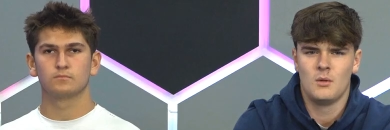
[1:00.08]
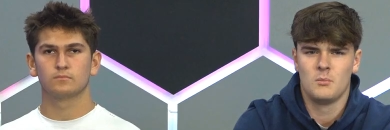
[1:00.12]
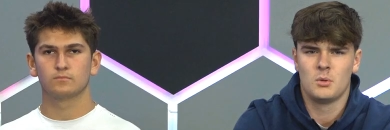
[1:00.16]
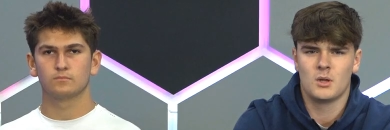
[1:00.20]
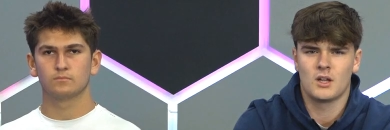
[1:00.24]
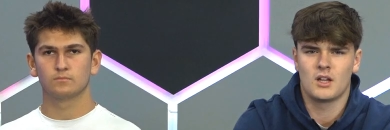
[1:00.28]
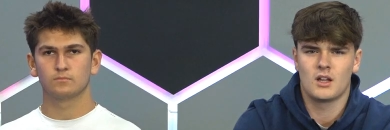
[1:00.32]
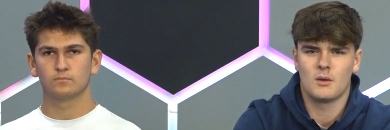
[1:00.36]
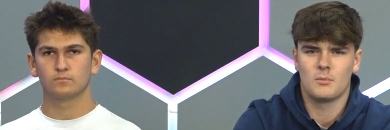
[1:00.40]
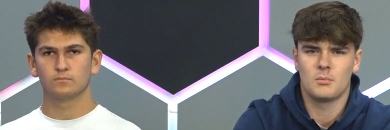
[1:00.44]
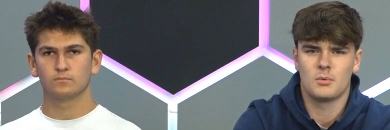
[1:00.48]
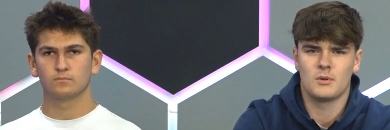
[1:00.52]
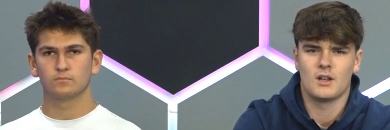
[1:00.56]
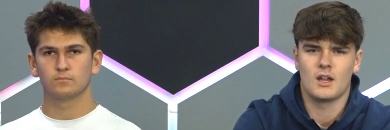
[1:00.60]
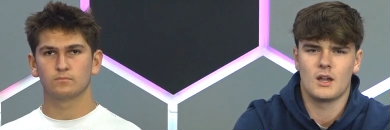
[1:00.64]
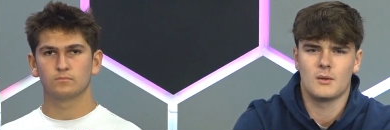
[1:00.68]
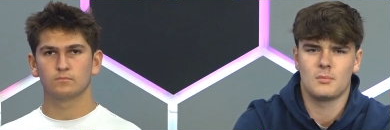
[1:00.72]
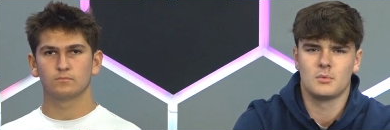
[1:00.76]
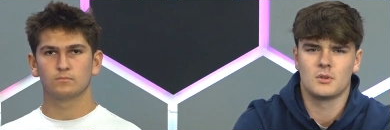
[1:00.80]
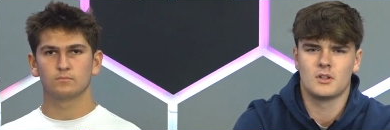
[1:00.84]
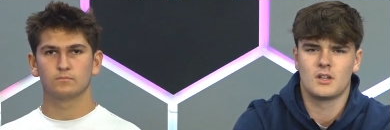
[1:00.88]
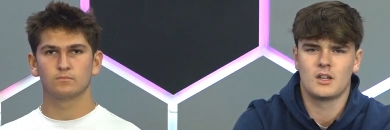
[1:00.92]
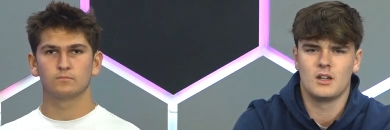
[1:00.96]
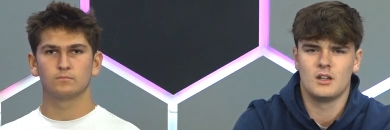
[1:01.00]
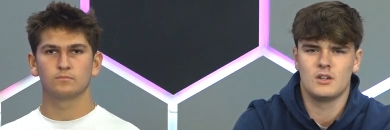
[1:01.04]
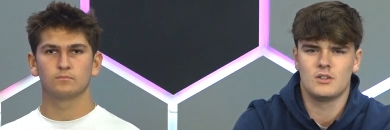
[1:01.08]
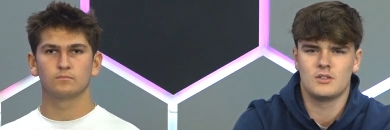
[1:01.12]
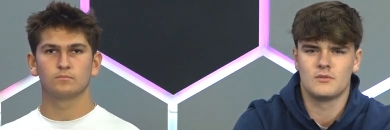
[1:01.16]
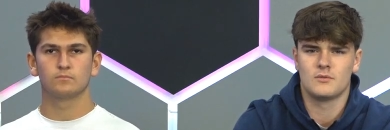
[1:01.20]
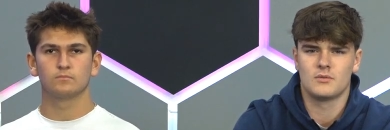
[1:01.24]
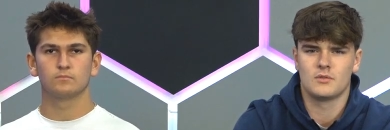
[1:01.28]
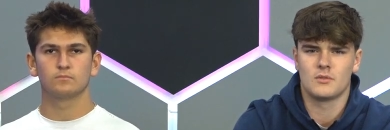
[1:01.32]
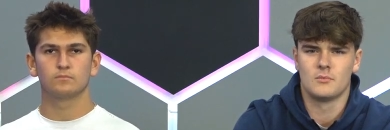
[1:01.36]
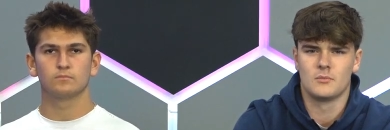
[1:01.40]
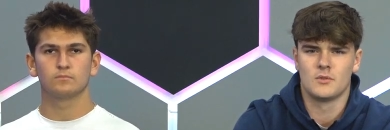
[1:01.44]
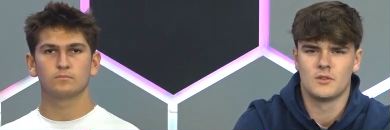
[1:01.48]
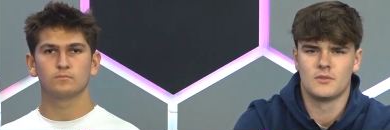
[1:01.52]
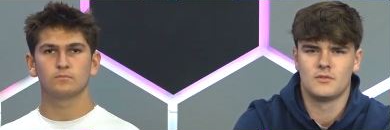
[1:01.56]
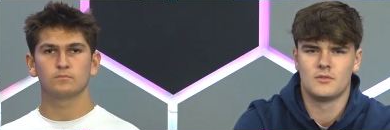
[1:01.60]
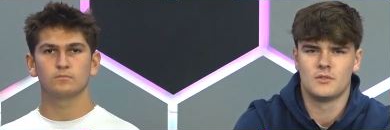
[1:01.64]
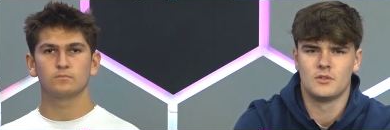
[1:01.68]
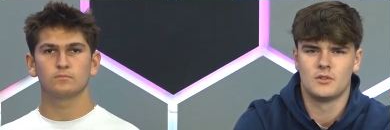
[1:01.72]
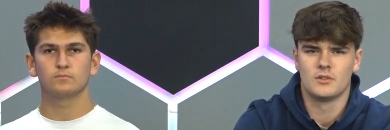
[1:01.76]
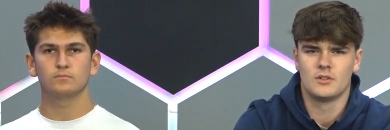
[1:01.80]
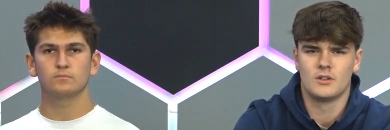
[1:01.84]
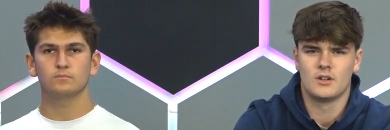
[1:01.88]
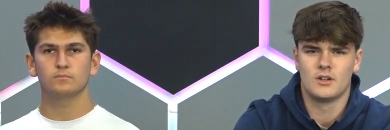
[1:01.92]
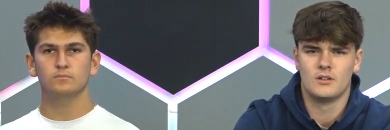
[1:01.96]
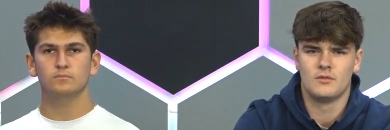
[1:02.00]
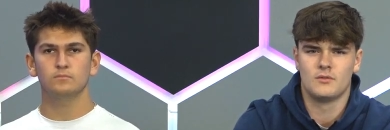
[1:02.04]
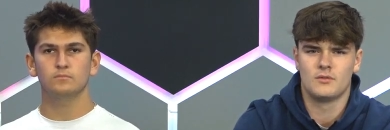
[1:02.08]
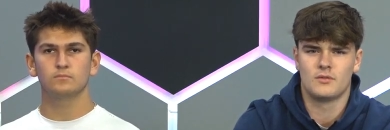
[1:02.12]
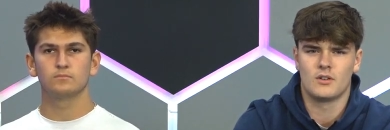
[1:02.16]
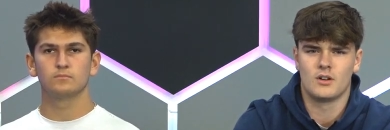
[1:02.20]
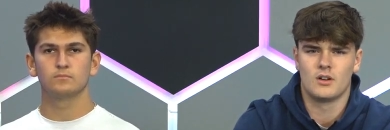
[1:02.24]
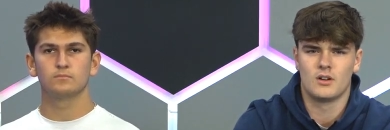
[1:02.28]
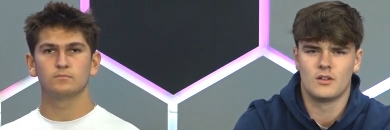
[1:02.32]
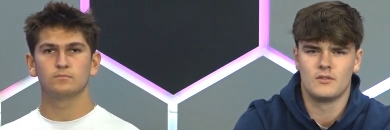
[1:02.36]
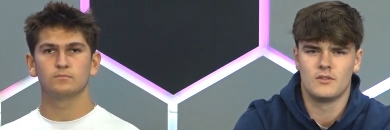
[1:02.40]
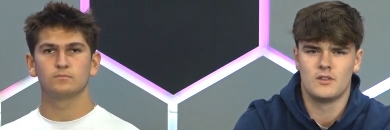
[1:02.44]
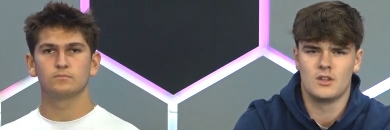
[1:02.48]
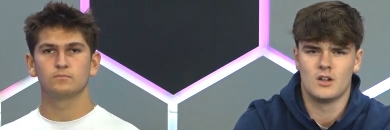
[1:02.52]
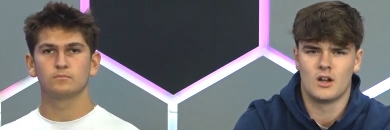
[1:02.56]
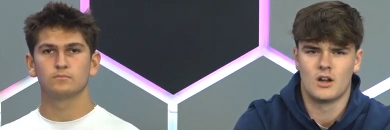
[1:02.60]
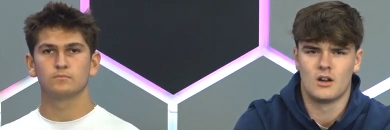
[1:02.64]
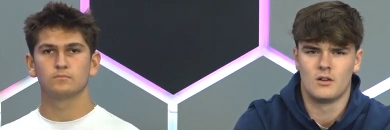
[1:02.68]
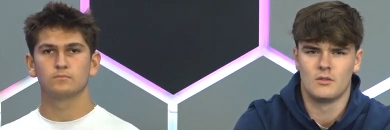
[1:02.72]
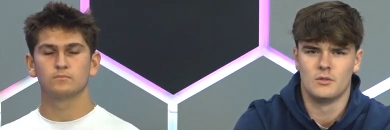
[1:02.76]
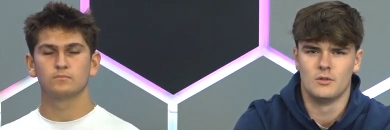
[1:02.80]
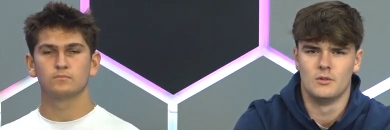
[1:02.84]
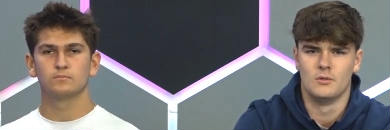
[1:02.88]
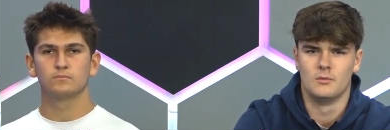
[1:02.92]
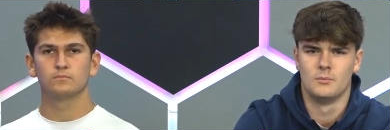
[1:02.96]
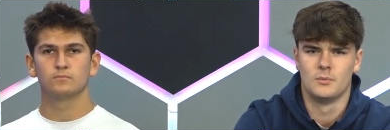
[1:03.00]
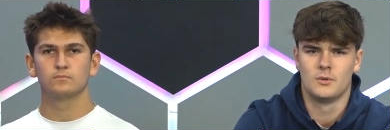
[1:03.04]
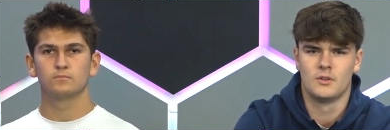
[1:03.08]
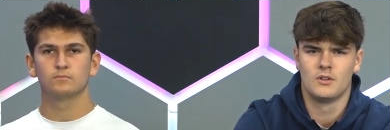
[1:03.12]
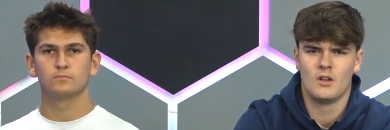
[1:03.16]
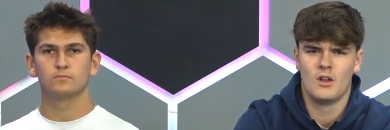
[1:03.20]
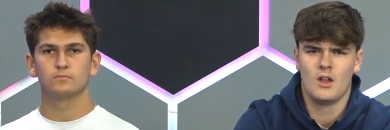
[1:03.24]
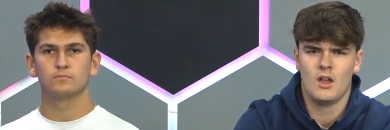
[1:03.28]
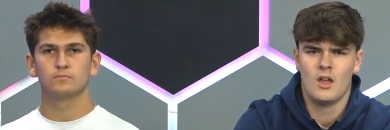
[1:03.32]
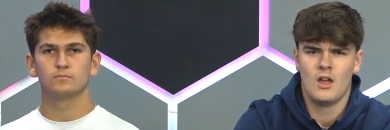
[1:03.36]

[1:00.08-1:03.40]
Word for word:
Speaker 1: pick up an application from the folder in front of the art rooms.